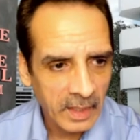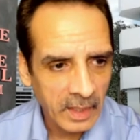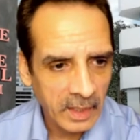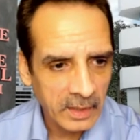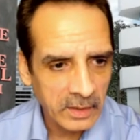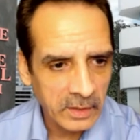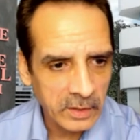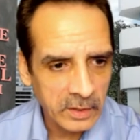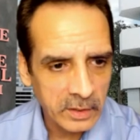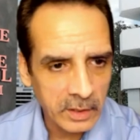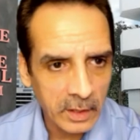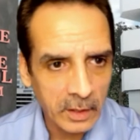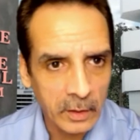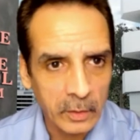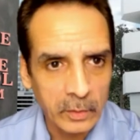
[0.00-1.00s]
And
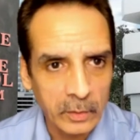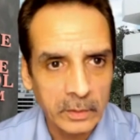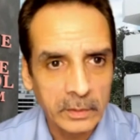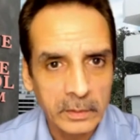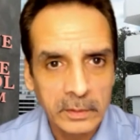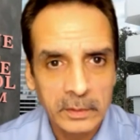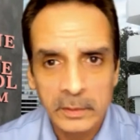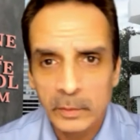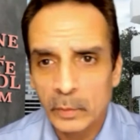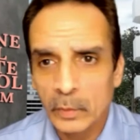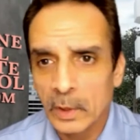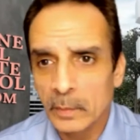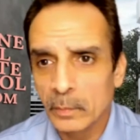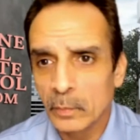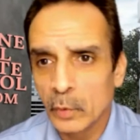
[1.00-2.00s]
so
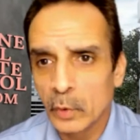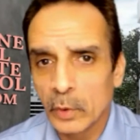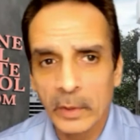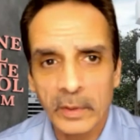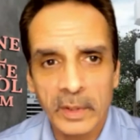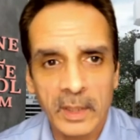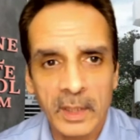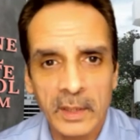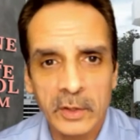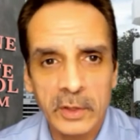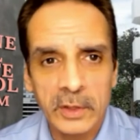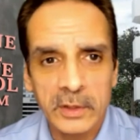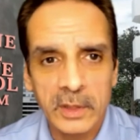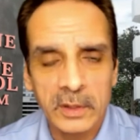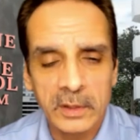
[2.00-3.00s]
one more thing,
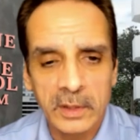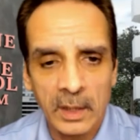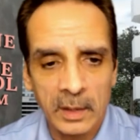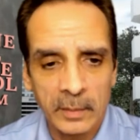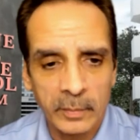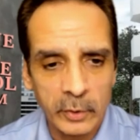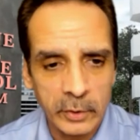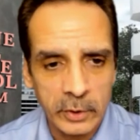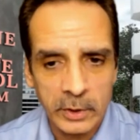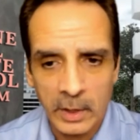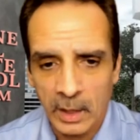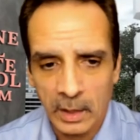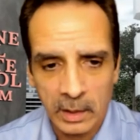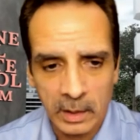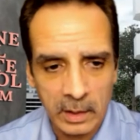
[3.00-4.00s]
just to double
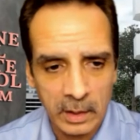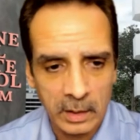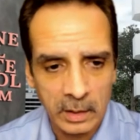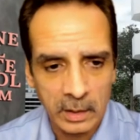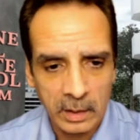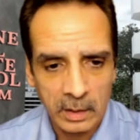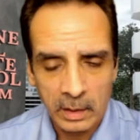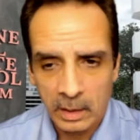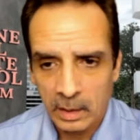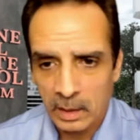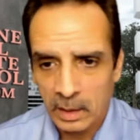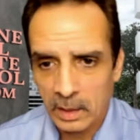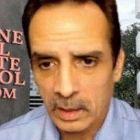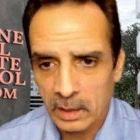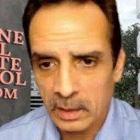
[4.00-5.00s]
check.
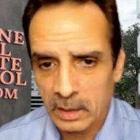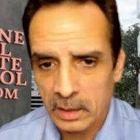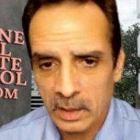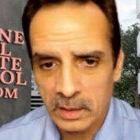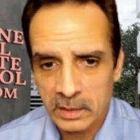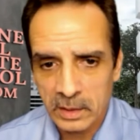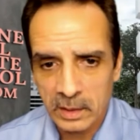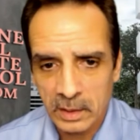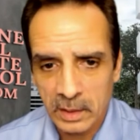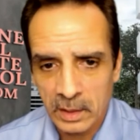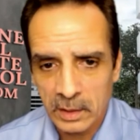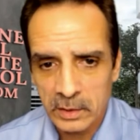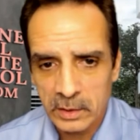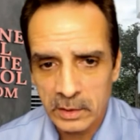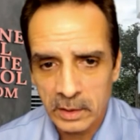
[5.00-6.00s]
Edit
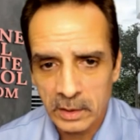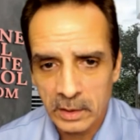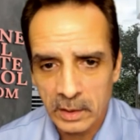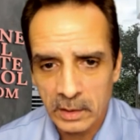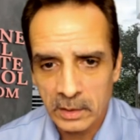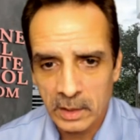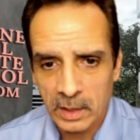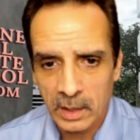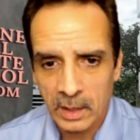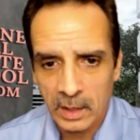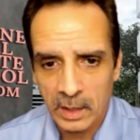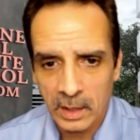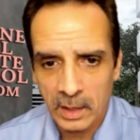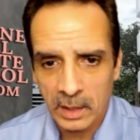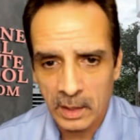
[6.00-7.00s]
destinations,
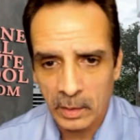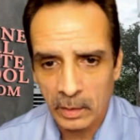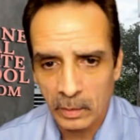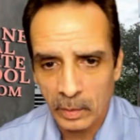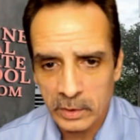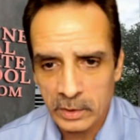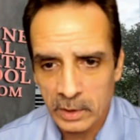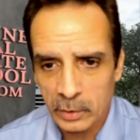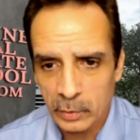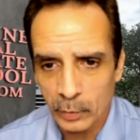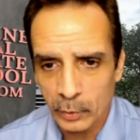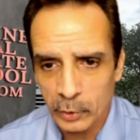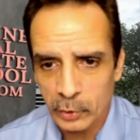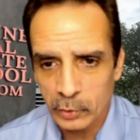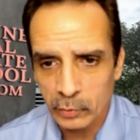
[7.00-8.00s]
and it says
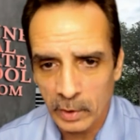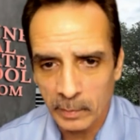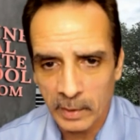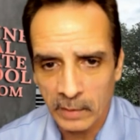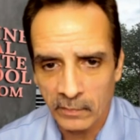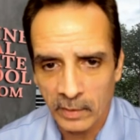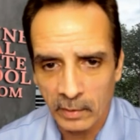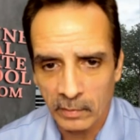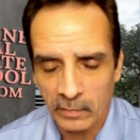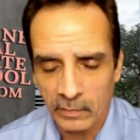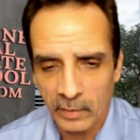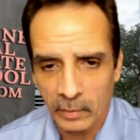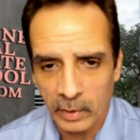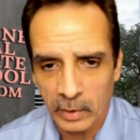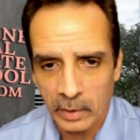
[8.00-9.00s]
we're streaming. Very,
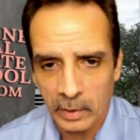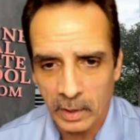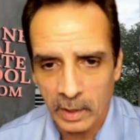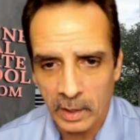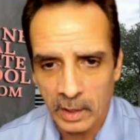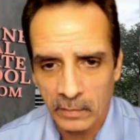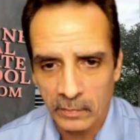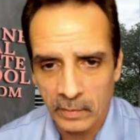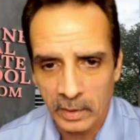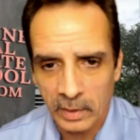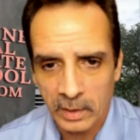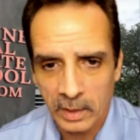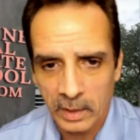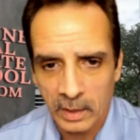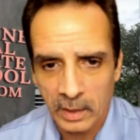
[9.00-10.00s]
very good.
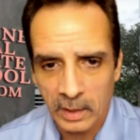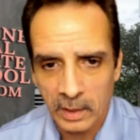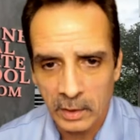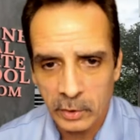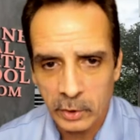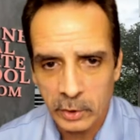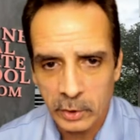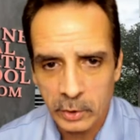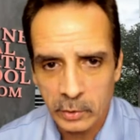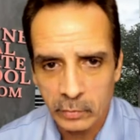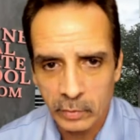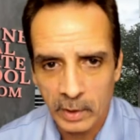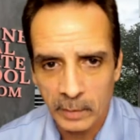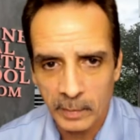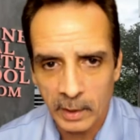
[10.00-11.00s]
Everything is
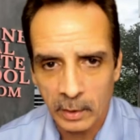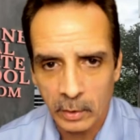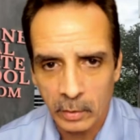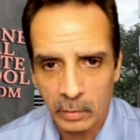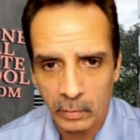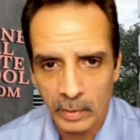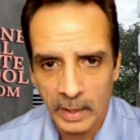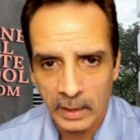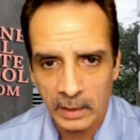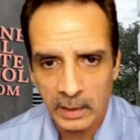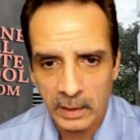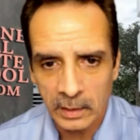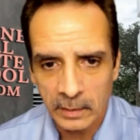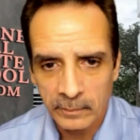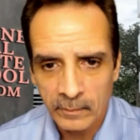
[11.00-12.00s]
streaming
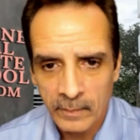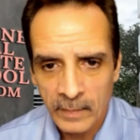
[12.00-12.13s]
correctly.